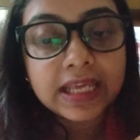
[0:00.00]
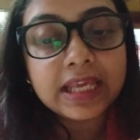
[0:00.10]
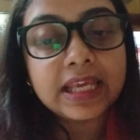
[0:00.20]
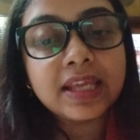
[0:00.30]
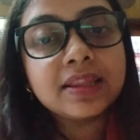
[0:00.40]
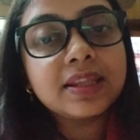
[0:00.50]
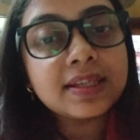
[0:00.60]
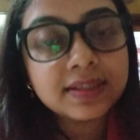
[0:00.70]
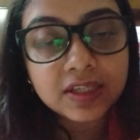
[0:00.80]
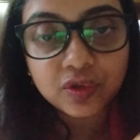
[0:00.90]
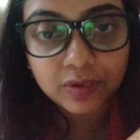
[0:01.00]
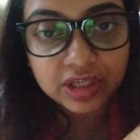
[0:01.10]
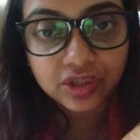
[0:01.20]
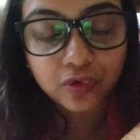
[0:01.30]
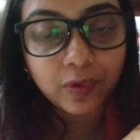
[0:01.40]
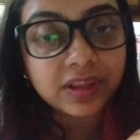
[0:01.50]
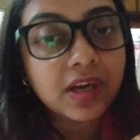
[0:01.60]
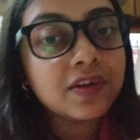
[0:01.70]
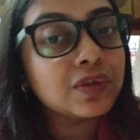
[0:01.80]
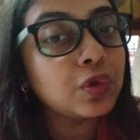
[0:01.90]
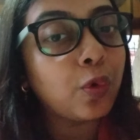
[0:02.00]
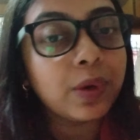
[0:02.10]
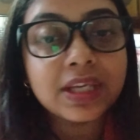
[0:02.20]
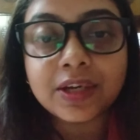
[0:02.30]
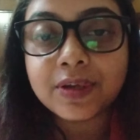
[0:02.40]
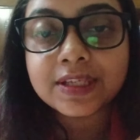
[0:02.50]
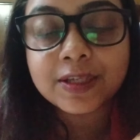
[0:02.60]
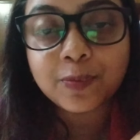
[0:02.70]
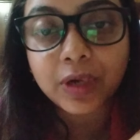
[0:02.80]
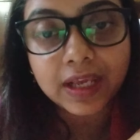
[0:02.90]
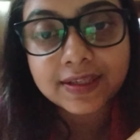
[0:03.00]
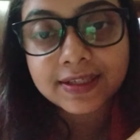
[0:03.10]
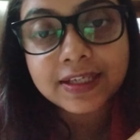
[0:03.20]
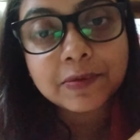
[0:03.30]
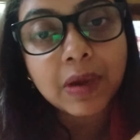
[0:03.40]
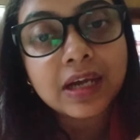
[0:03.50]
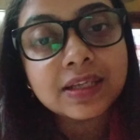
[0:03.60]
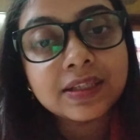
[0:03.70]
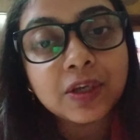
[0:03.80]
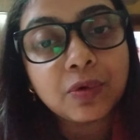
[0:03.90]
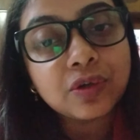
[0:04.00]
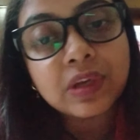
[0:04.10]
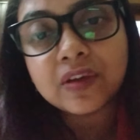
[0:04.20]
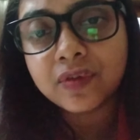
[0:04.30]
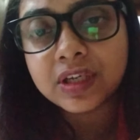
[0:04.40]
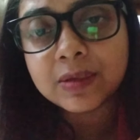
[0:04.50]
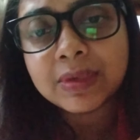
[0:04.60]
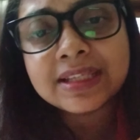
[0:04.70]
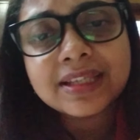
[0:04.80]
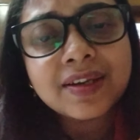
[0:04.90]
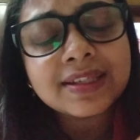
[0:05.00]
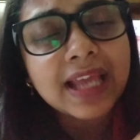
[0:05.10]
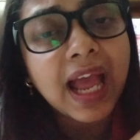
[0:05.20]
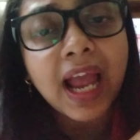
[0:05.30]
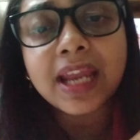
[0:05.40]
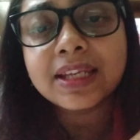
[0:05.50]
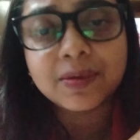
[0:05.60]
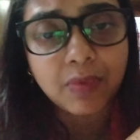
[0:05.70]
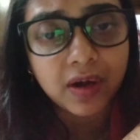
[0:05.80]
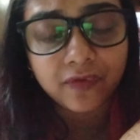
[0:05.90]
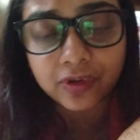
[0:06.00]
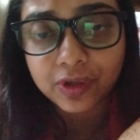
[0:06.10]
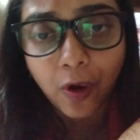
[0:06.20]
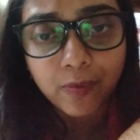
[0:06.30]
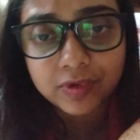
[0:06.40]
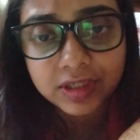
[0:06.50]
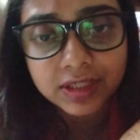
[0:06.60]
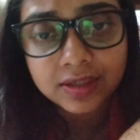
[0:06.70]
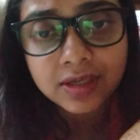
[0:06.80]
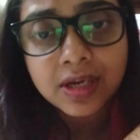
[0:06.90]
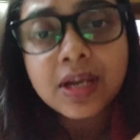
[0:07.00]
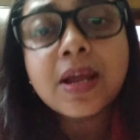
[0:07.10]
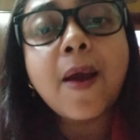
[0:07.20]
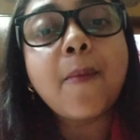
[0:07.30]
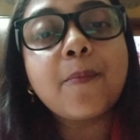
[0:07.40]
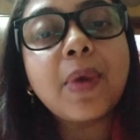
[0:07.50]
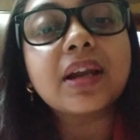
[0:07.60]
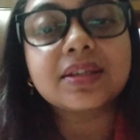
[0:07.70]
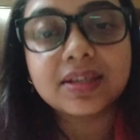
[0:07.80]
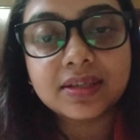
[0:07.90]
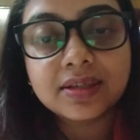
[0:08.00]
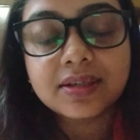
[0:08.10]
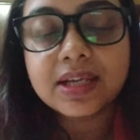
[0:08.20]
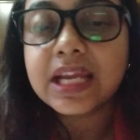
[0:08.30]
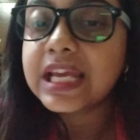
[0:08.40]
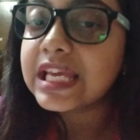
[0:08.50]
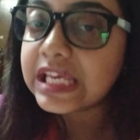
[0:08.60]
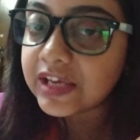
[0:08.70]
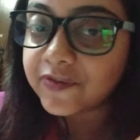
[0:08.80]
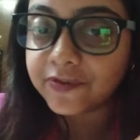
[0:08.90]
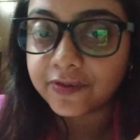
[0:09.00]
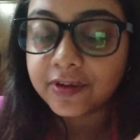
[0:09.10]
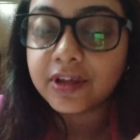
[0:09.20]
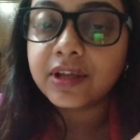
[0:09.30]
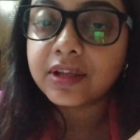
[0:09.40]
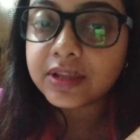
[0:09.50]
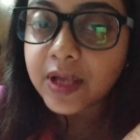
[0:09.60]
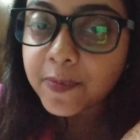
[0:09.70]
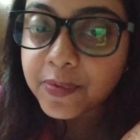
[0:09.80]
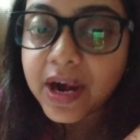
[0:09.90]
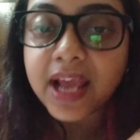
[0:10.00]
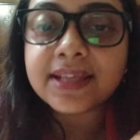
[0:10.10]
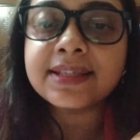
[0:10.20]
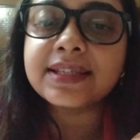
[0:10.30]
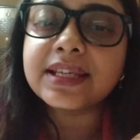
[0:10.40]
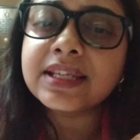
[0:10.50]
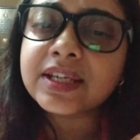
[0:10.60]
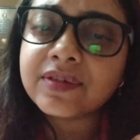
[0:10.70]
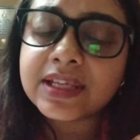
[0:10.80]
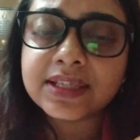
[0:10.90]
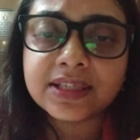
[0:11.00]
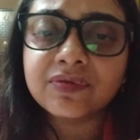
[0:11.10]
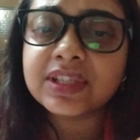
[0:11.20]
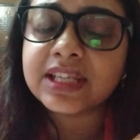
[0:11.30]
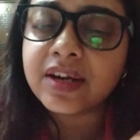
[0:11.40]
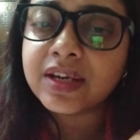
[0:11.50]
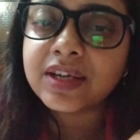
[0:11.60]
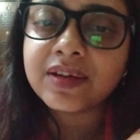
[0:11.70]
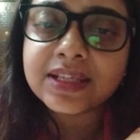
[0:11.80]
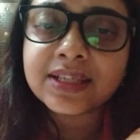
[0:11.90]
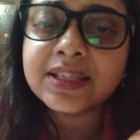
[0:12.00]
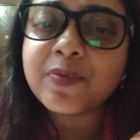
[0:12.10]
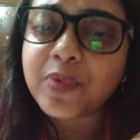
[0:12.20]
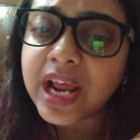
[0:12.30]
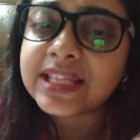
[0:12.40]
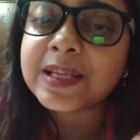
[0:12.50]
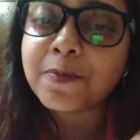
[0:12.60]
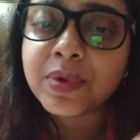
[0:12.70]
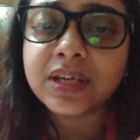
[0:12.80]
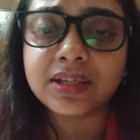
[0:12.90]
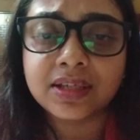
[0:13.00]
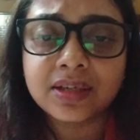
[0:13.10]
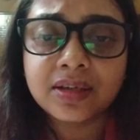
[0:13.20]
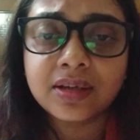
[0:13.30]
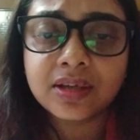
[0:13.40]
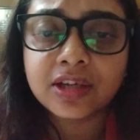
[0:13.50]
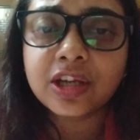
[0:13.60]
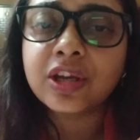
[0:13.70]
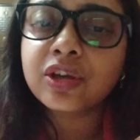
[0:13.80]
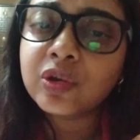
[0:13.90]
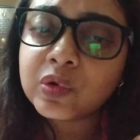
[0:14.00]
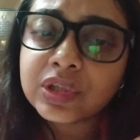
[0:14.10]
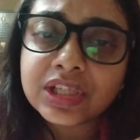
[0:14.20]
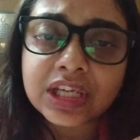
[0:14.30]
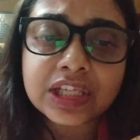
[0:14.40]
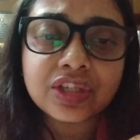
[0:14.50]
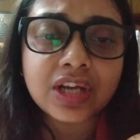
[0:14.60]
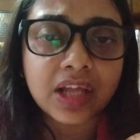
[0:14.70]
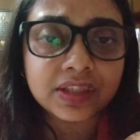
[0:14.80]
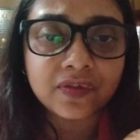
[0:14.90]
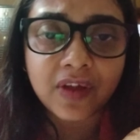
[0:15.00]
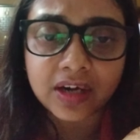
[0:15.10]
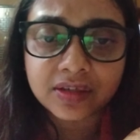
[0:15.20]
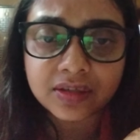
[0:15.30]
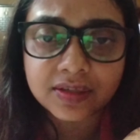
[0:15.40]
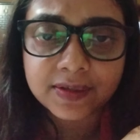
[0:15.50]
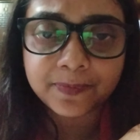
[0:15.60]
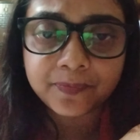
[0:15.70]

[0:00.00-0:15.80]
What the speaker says: In this situation, when there is no increase in price, the demand is equal to infinity, means there is high demand for the commodity. But if the price increases, if the seller increases the price a bit due to the change in other factors,